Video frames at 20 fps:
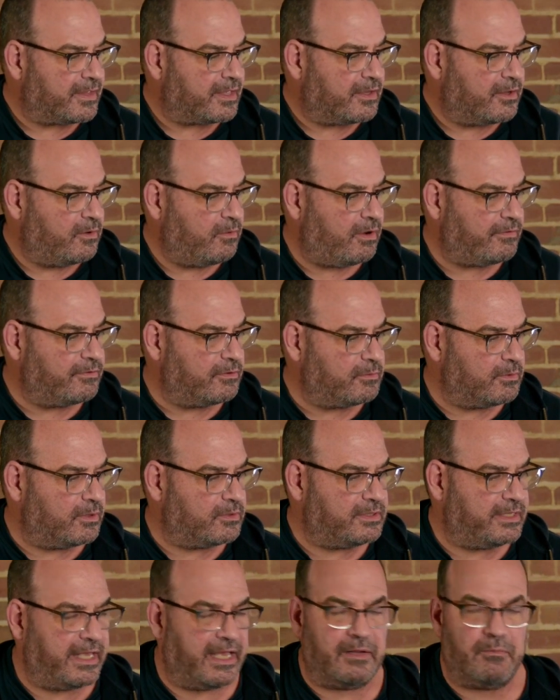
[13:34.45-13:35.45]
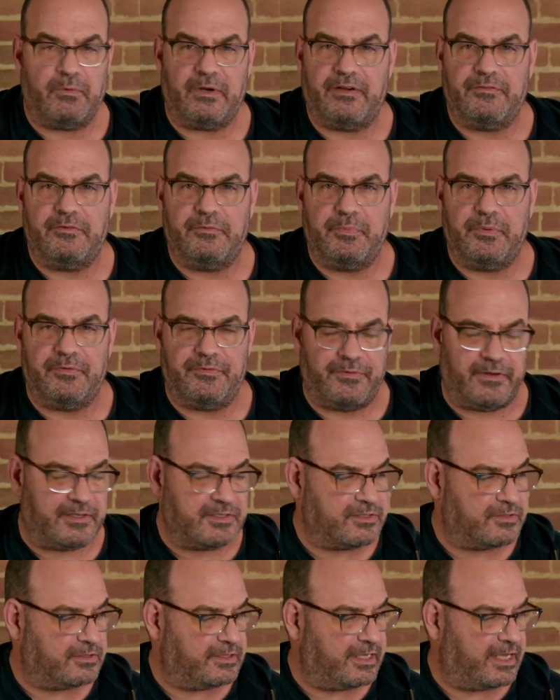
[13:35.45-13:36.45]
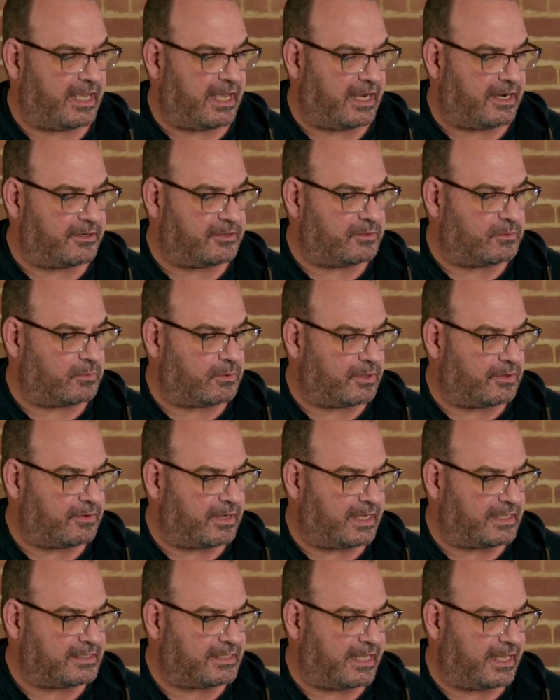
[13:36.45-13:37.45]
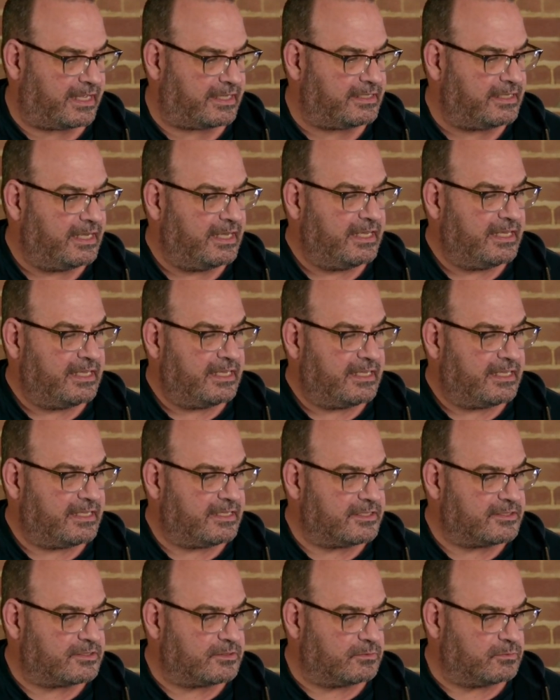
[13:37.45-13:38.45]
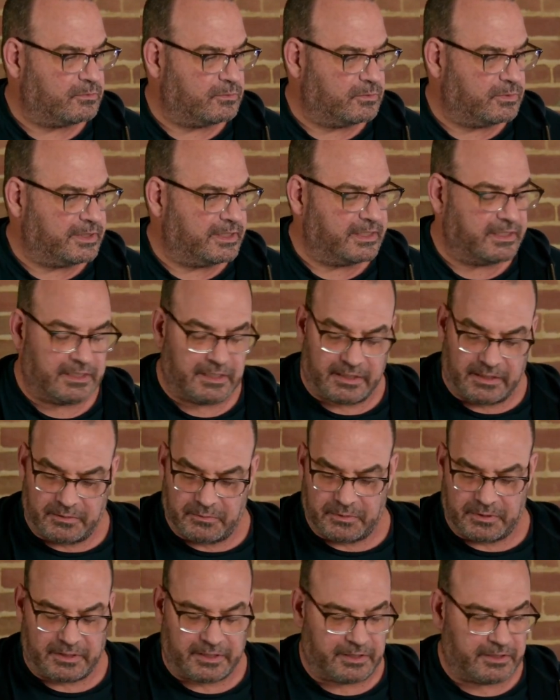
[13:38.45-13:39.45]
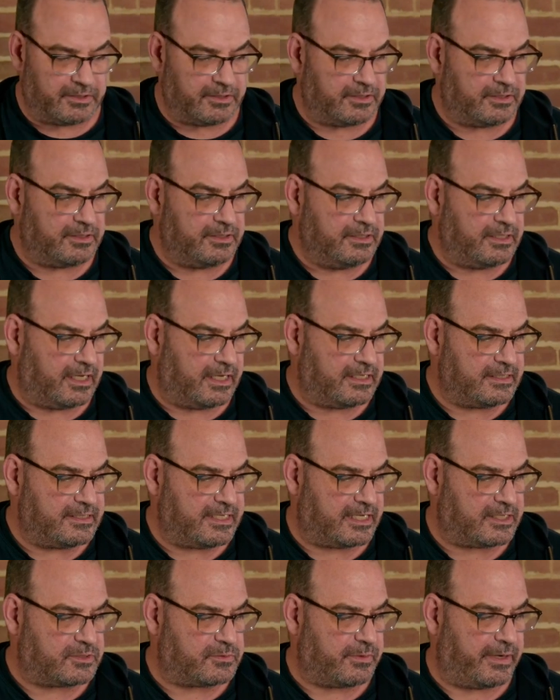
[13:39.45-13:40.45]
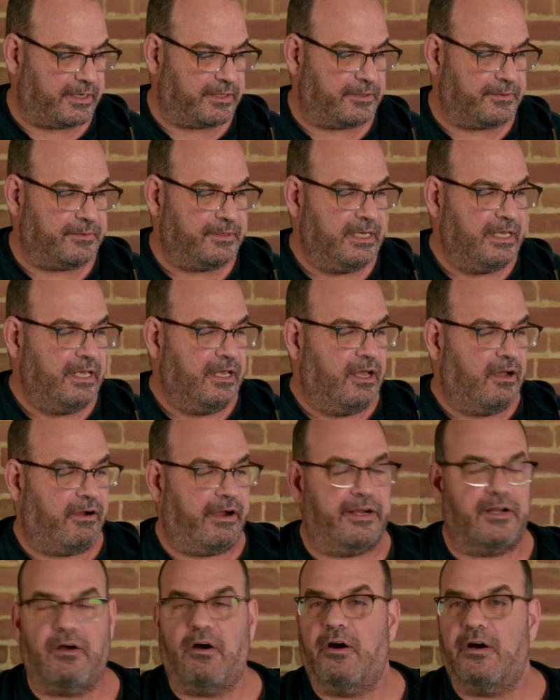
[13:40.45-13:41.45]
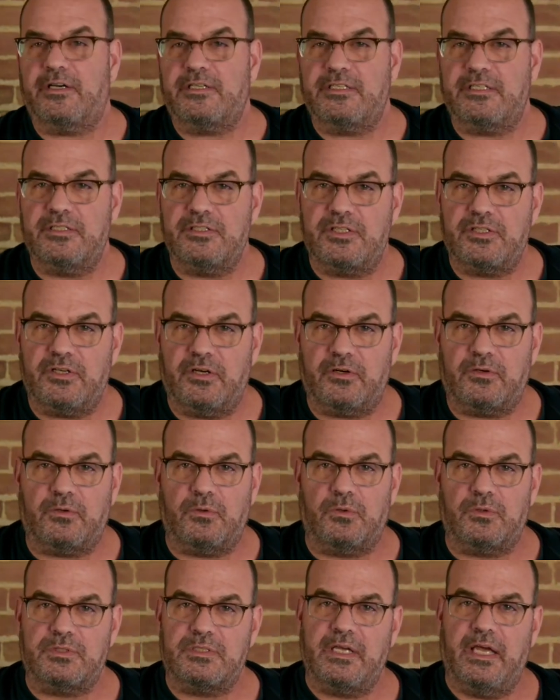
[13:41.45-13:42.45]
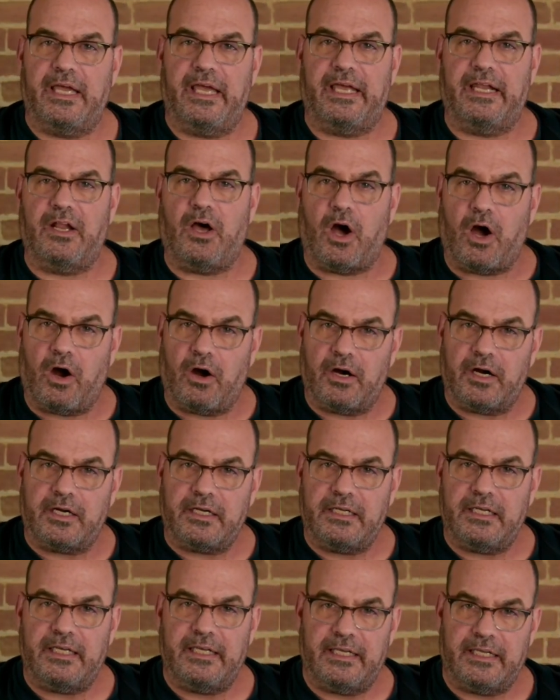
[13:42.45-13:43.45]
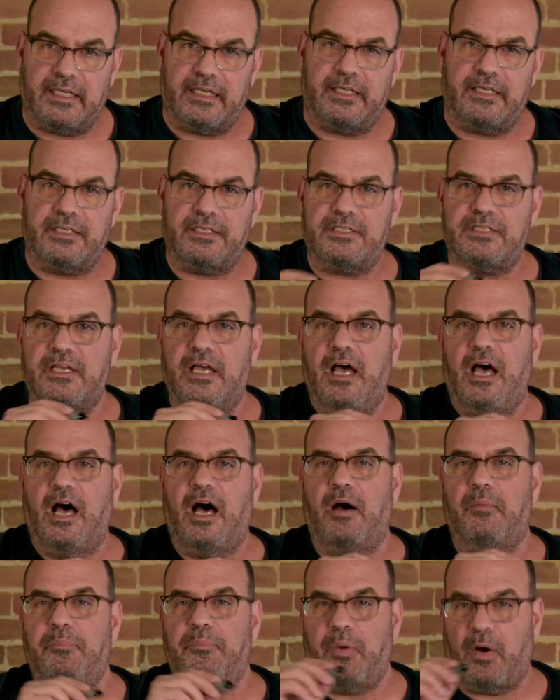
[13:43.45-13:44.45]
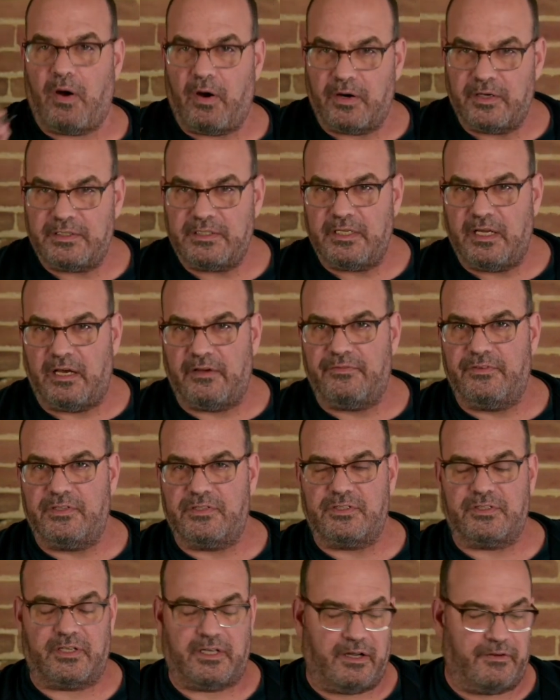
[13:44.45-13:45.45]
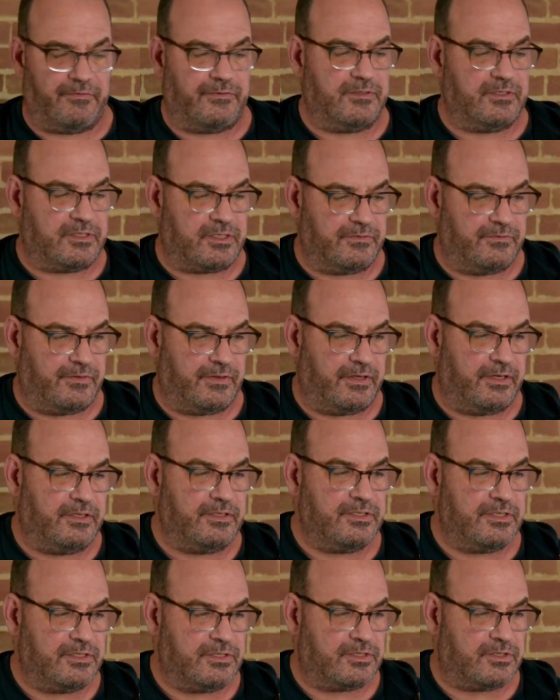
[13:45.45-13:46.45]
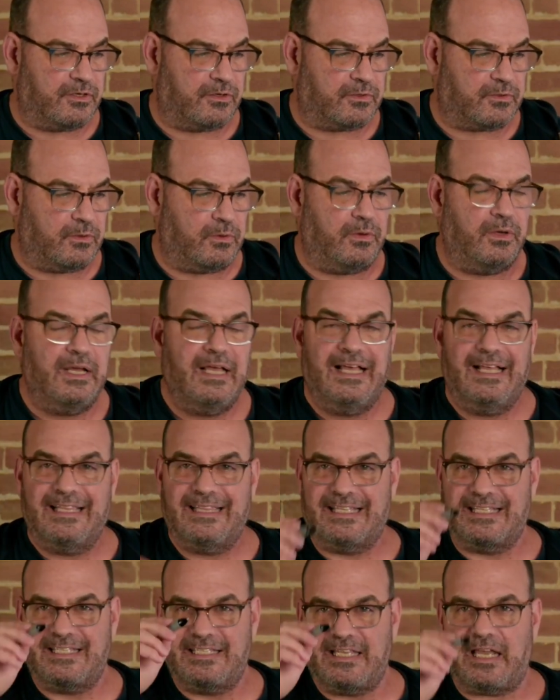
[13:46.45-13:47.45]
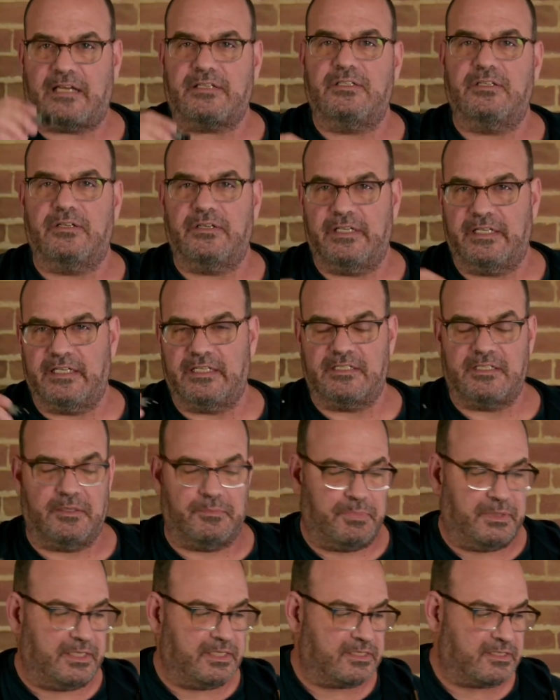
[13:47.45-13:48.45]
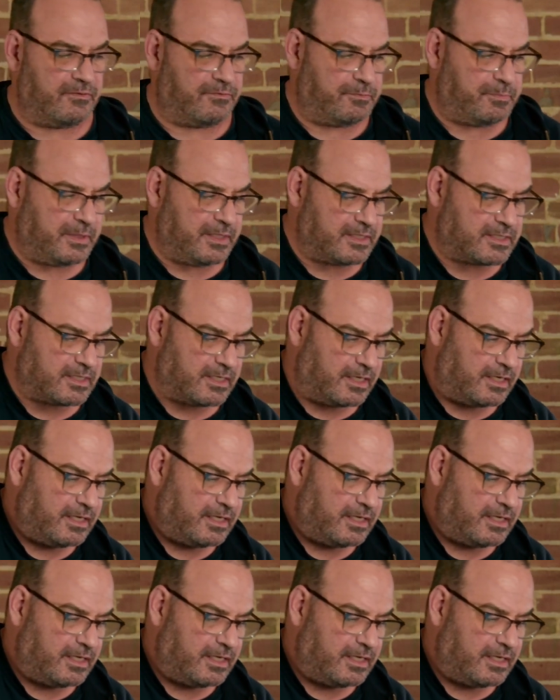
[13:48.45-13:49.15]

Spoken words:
Whoever wrote that, whatever professor they hired to write that, is a really, really good test writer. All right, arcs and circles. An arc is a part of the circumference of the circle. The sector is the piece of pizza.